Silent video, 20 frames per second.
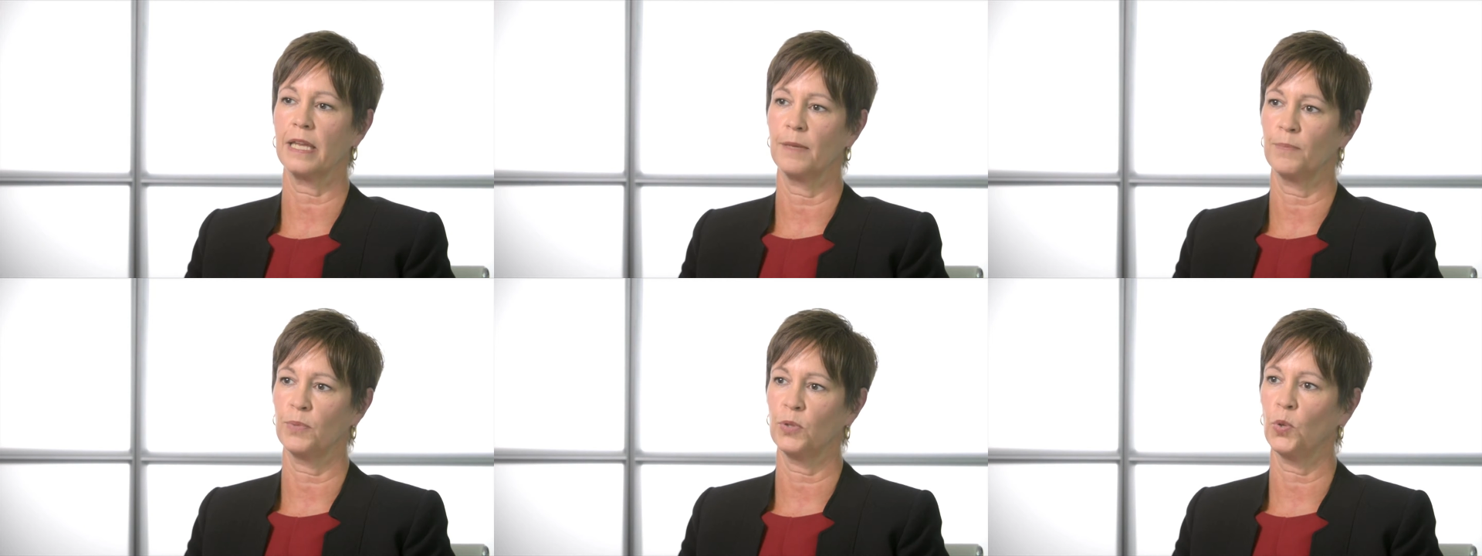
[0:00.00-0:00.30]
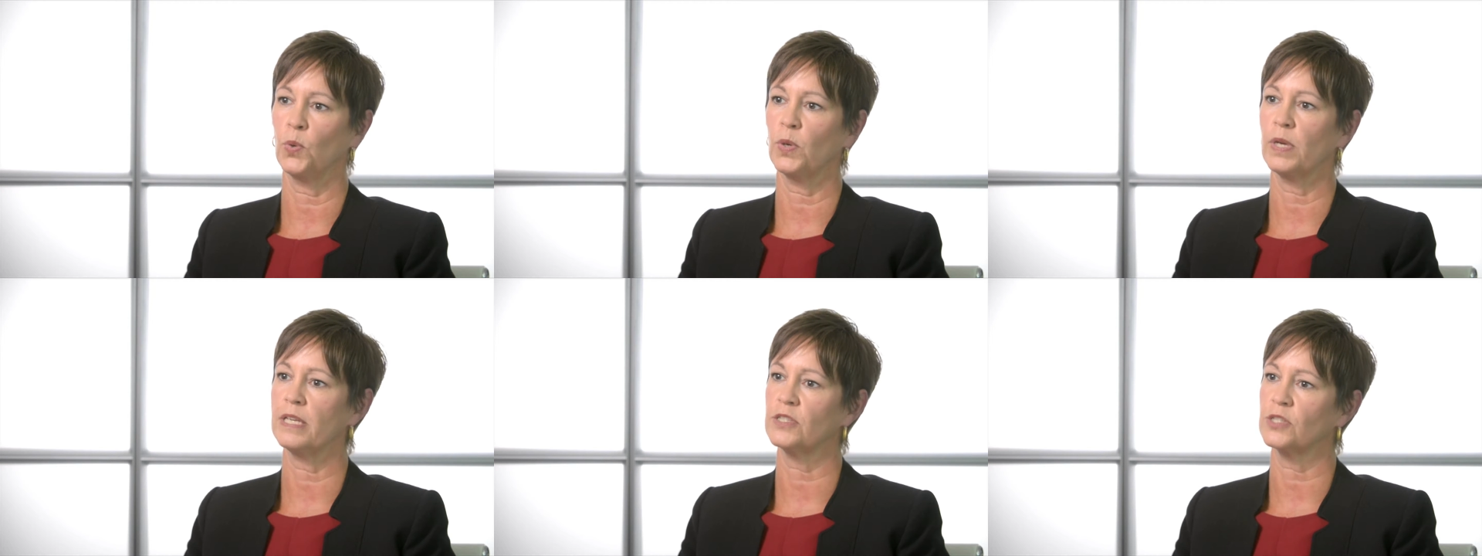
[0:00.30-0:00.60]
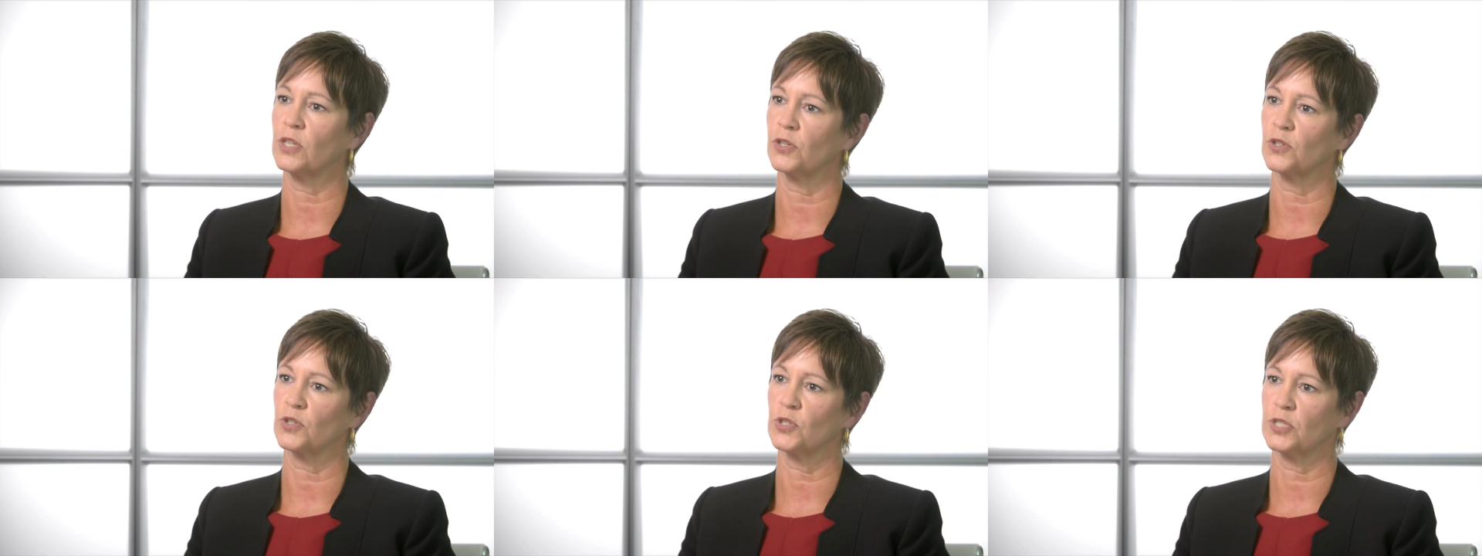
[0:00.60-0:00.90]

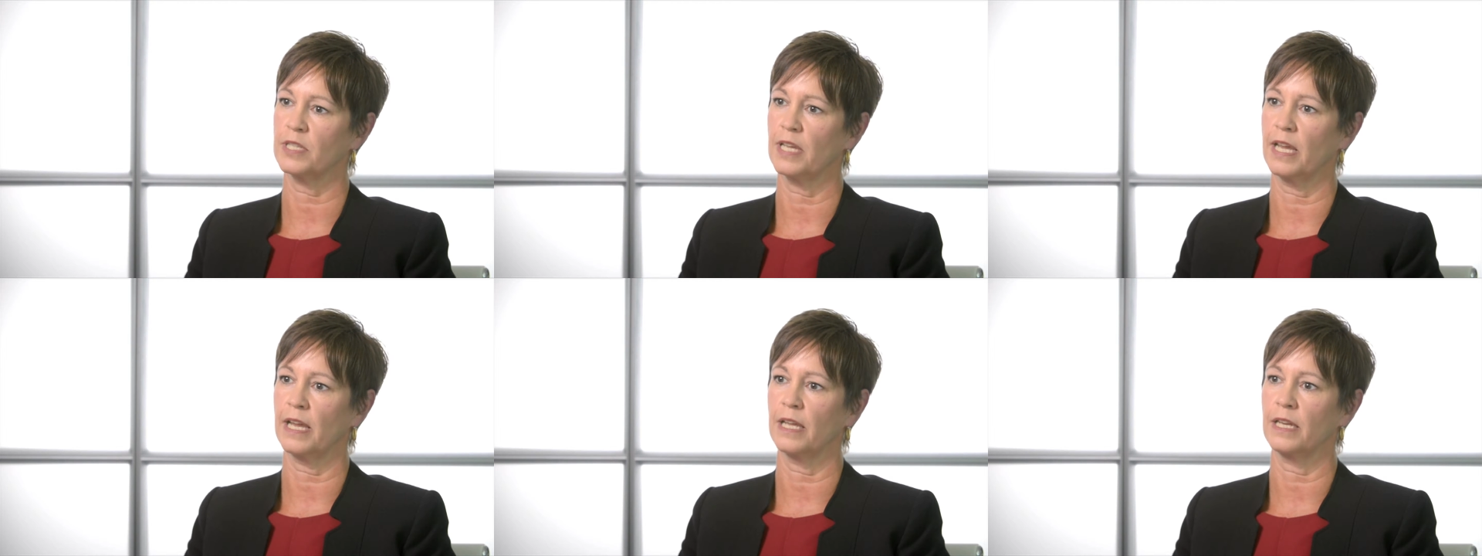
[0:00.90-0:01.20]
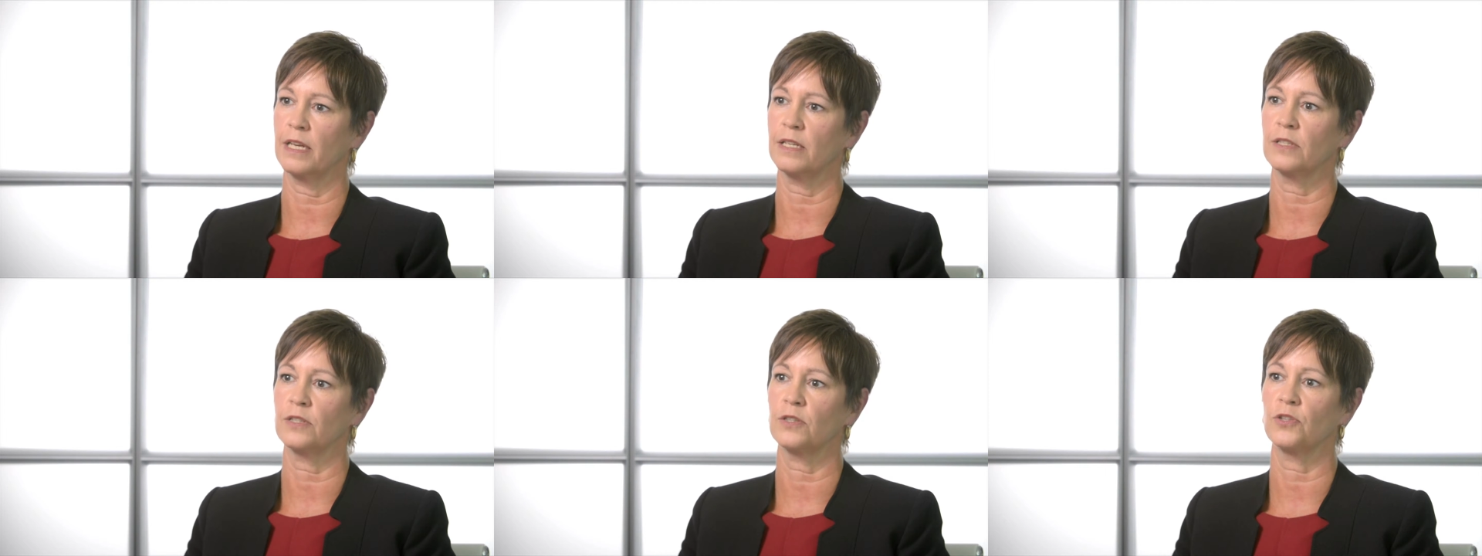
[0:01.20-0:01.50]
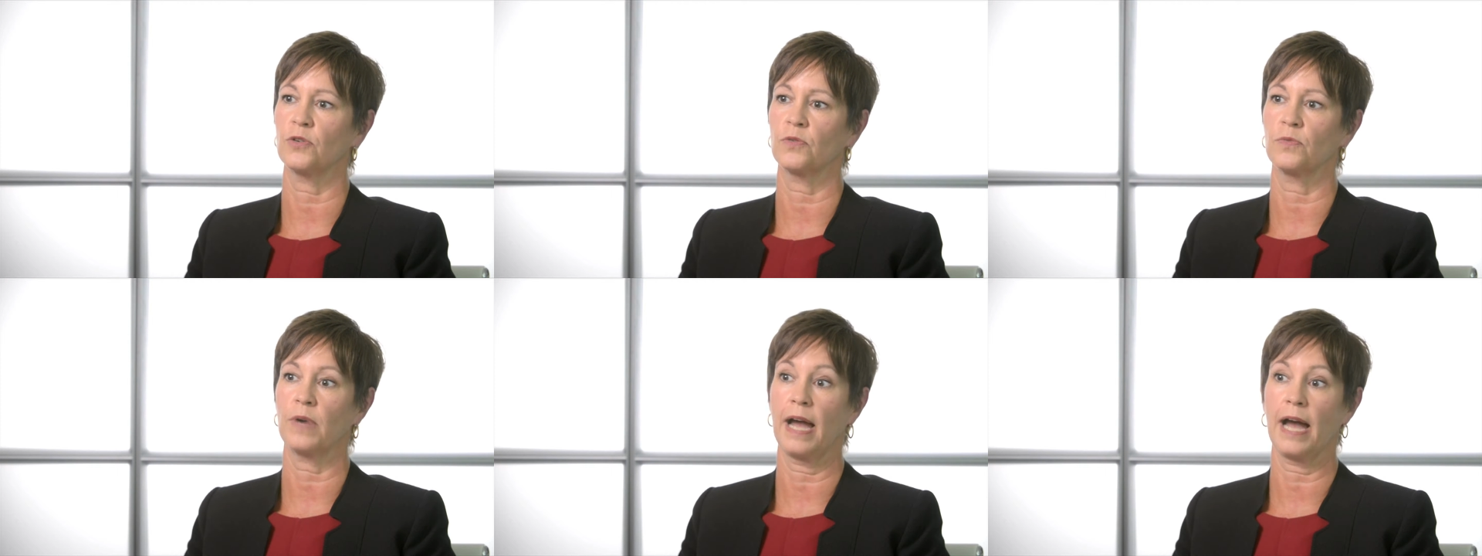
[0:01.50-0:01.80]
employees understand
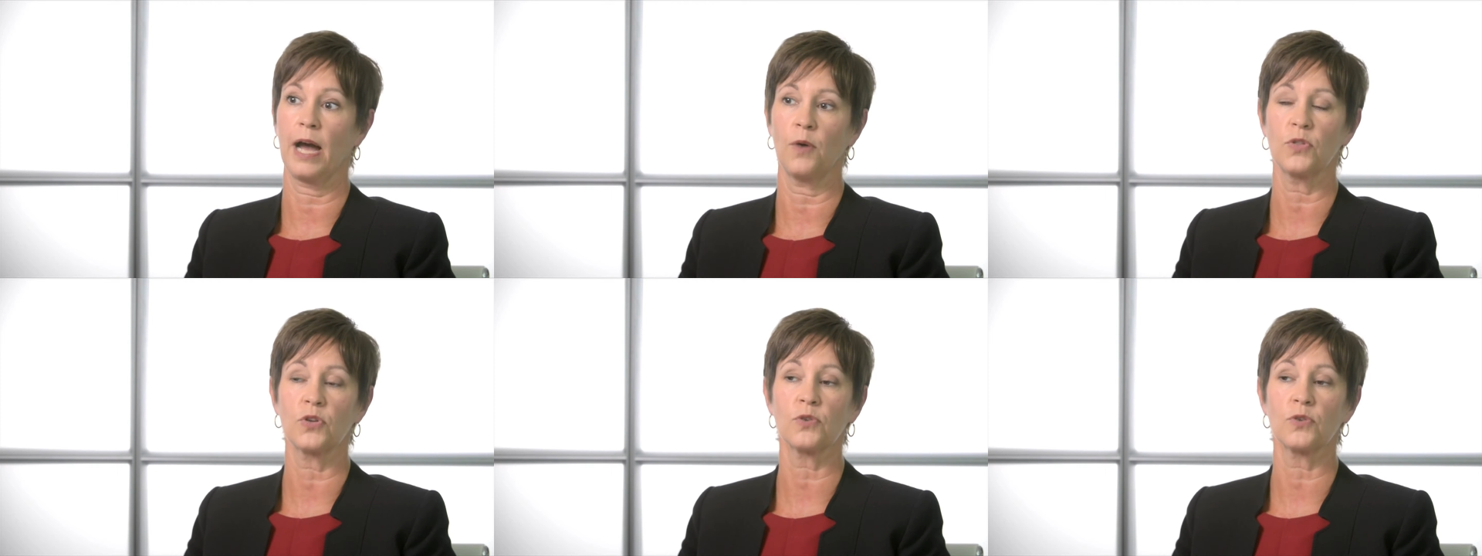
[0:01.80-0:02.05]
how their